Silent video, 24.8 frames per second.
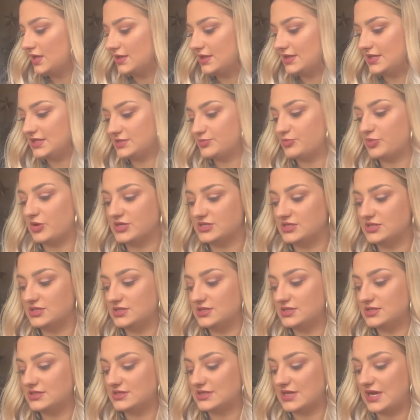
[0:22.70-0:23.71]
this
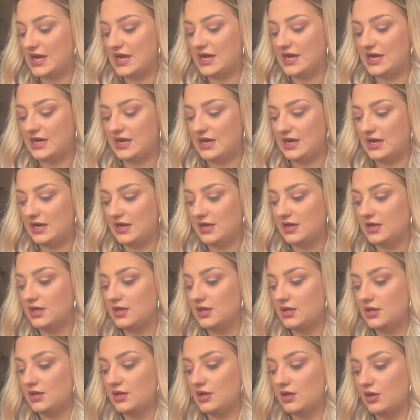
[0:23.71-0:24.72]
presents are
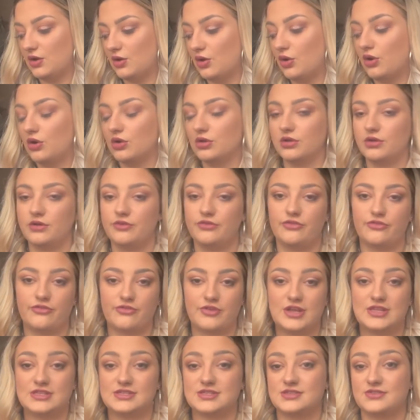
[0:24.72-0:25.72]
all of
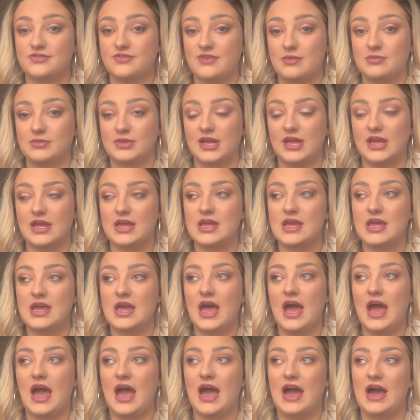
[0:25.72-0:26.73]
friends, family,
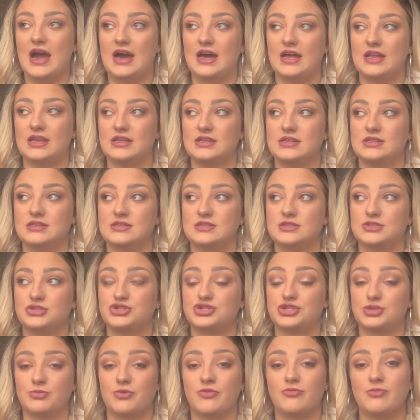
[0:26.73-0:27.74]
and
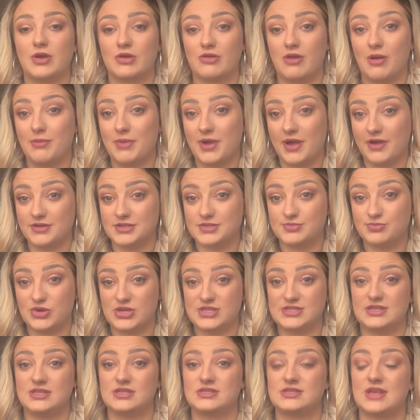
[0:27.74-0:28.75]
some of my grandparents'
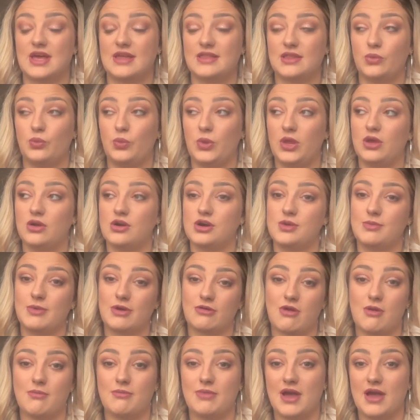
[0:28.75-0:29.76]
presents and then we go to
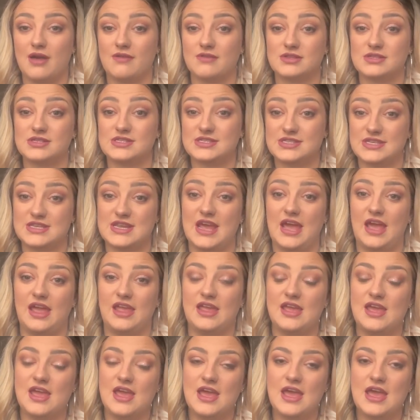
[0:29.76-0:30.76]
my grandparents
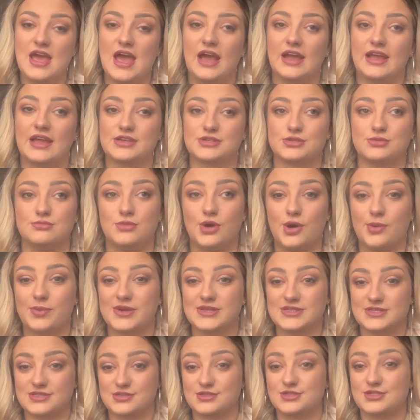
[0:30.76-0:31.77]
today and get some more
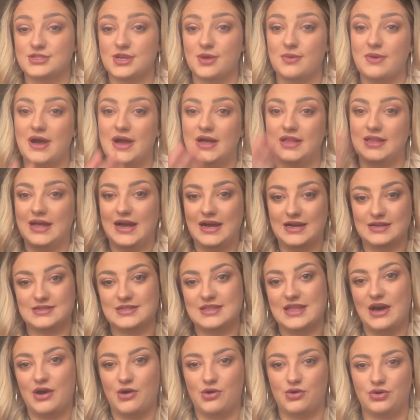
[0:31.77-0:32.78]
presents so I'll add
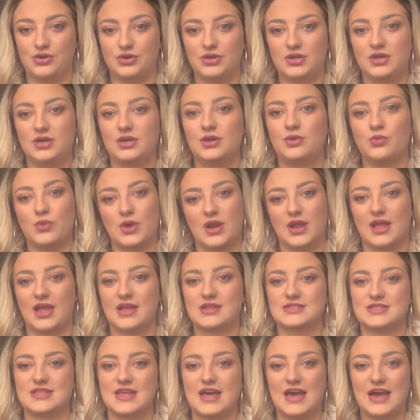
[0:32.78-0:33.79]
that on when I
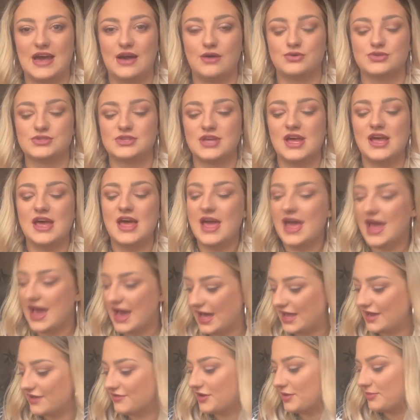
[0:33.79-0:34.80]
get to their house.
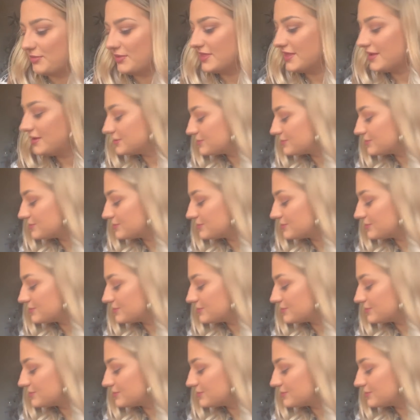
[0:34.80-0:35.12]
And I've opened